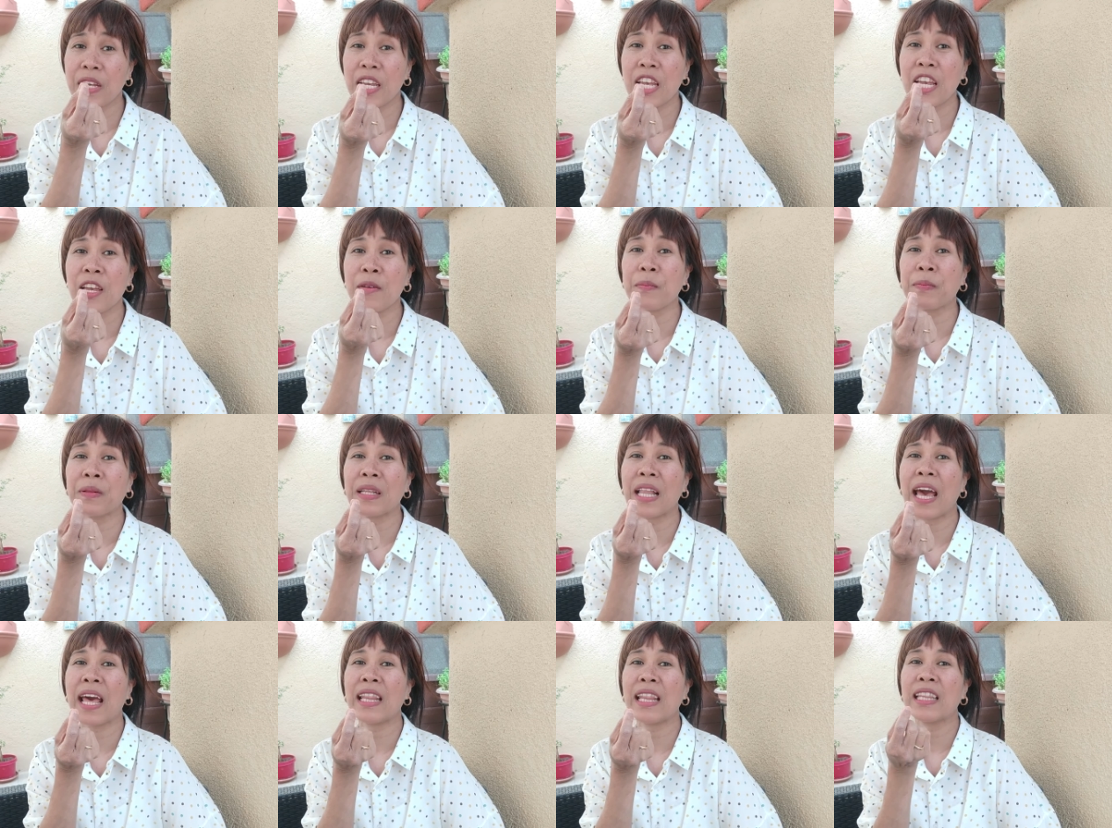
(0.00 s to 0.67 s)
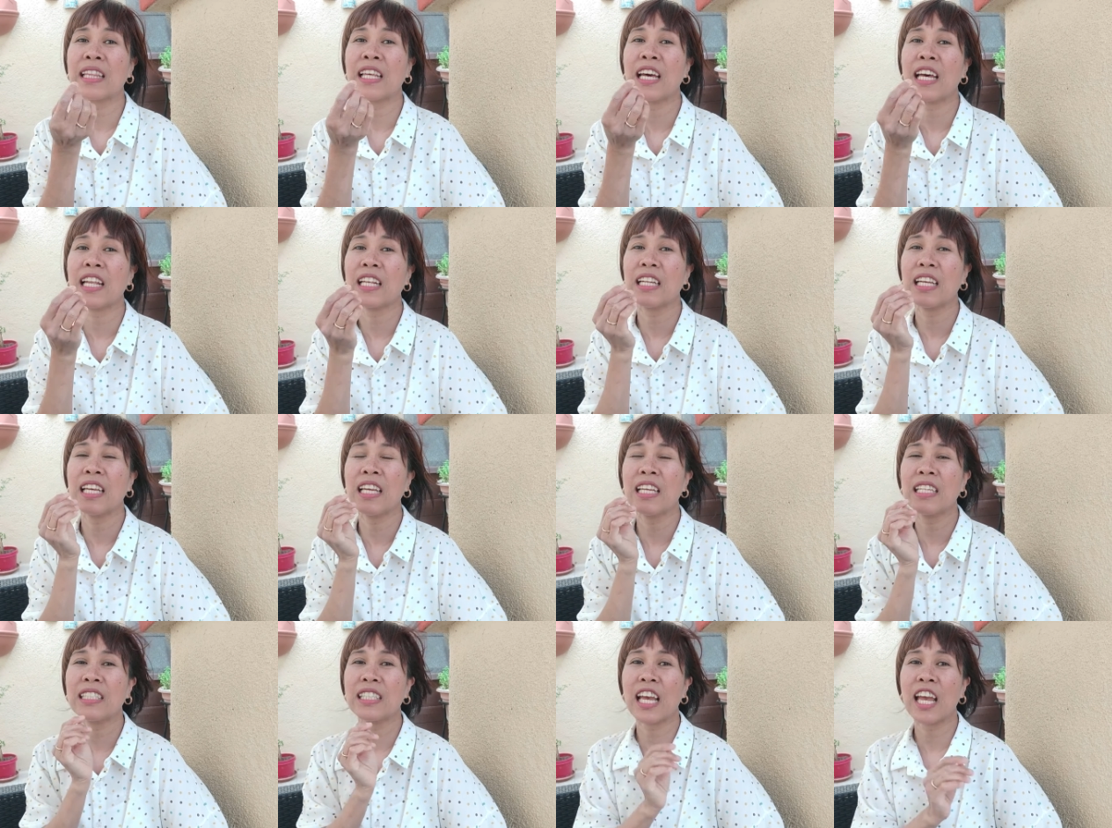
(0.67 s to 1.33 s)
implant that
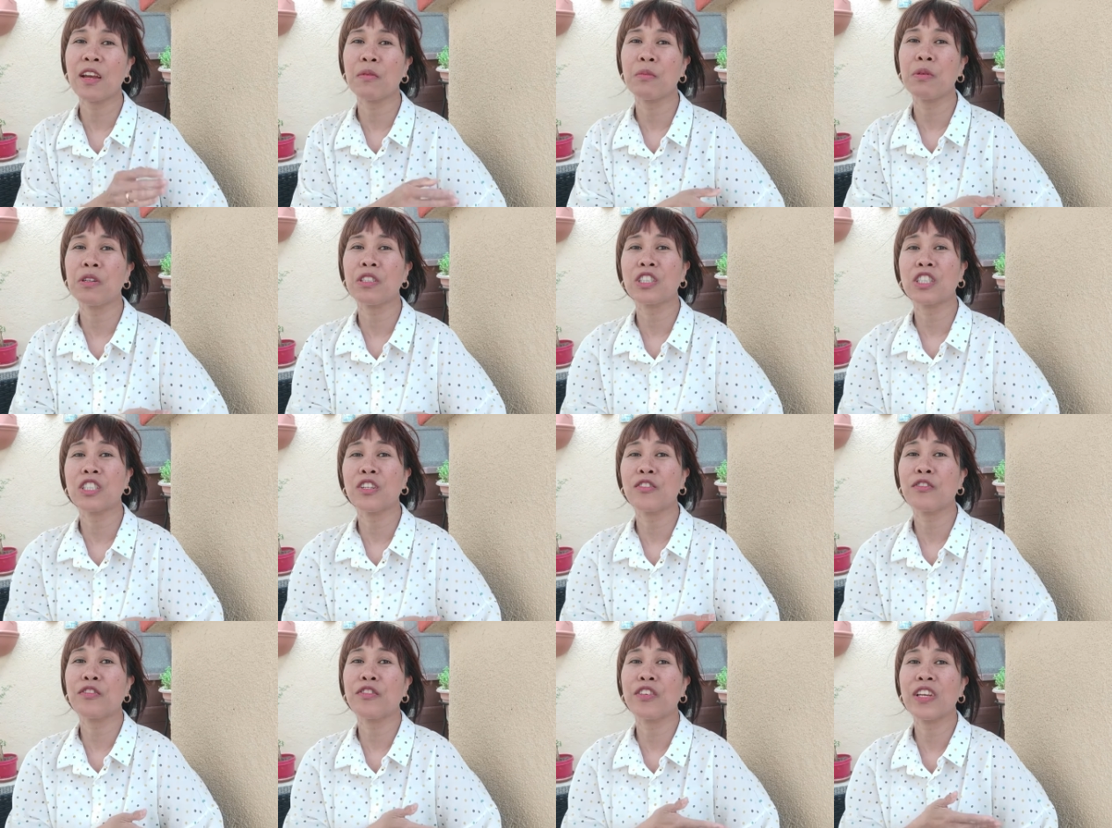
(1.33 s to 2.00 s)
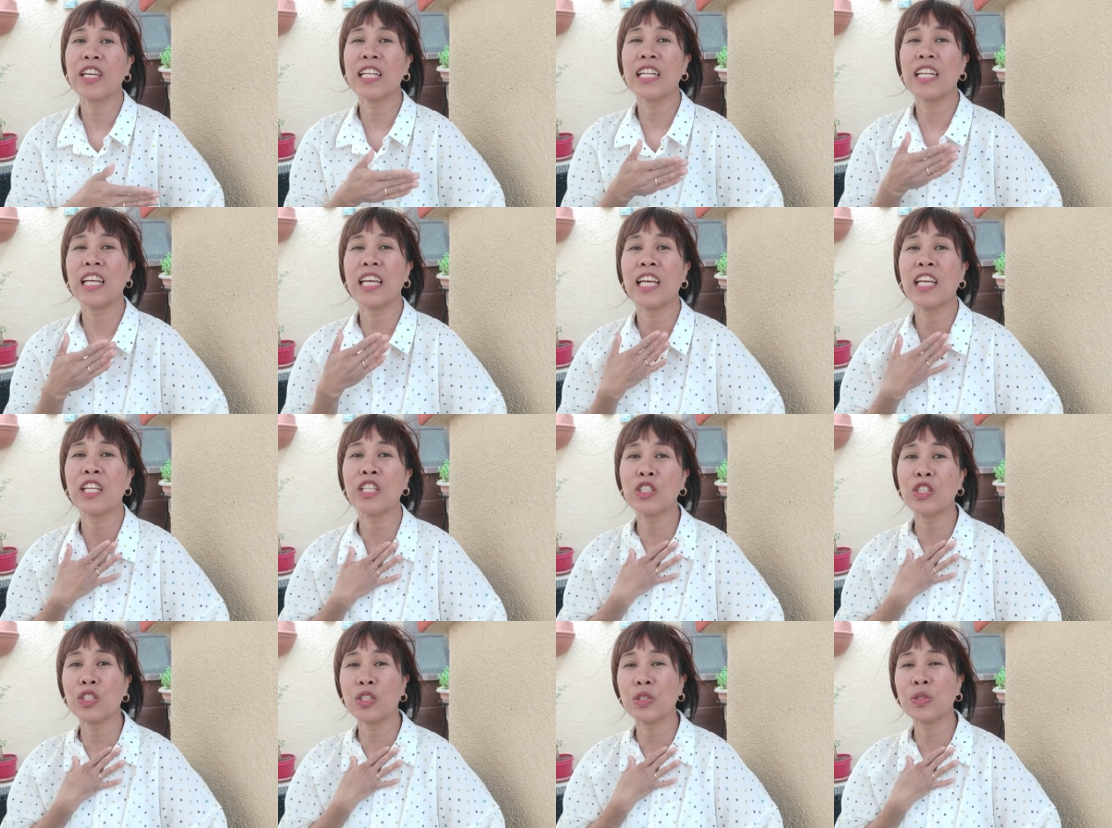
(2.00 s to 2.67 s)
is able to fit
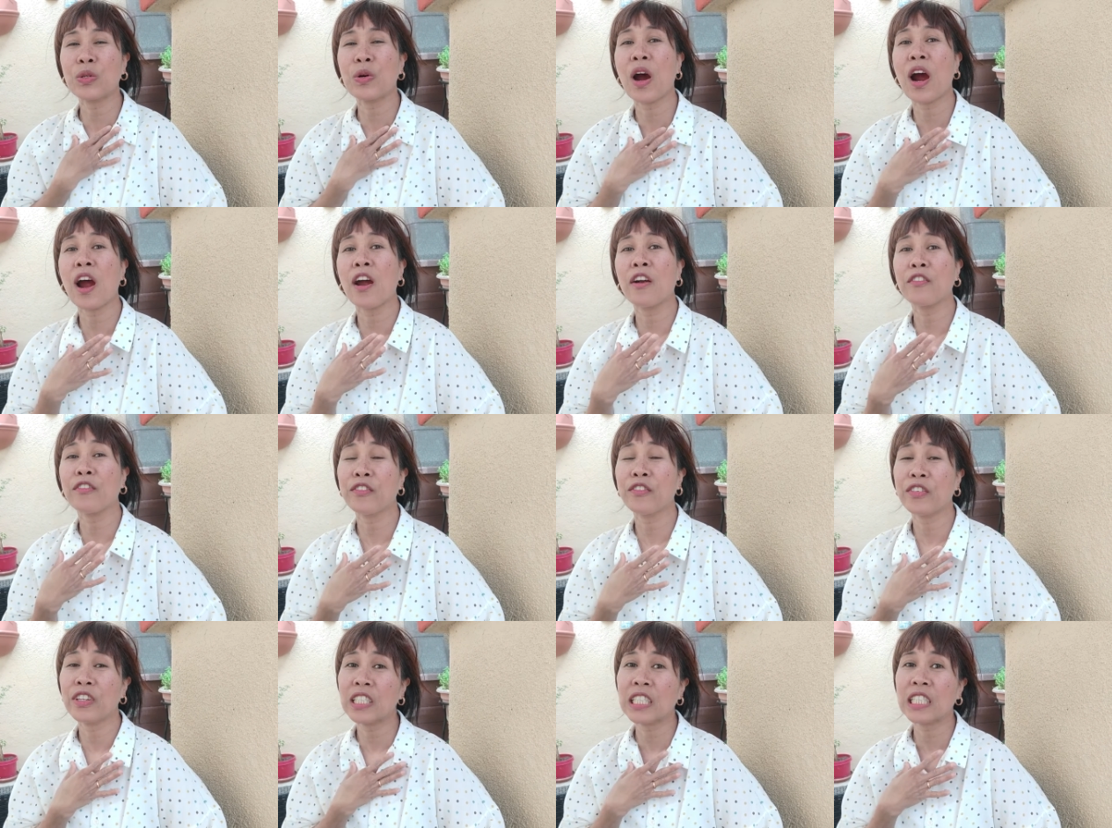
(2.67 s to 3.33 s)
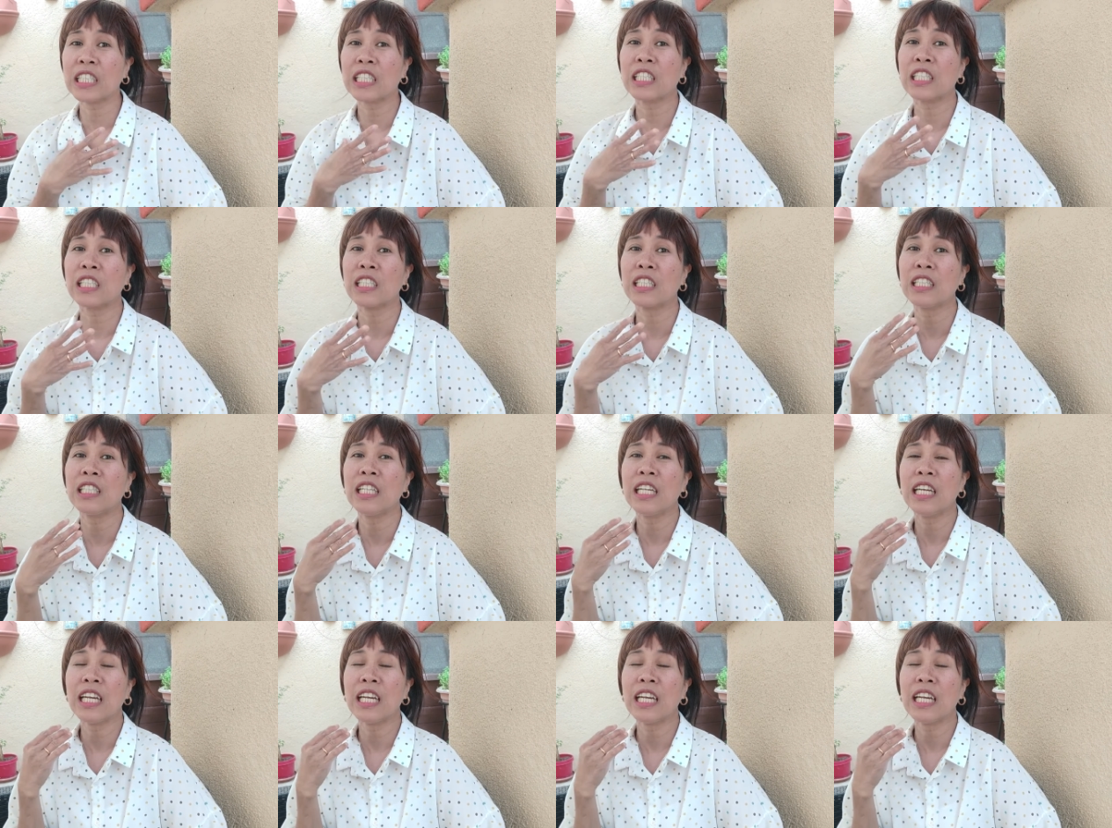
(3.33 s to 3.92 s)
into our physical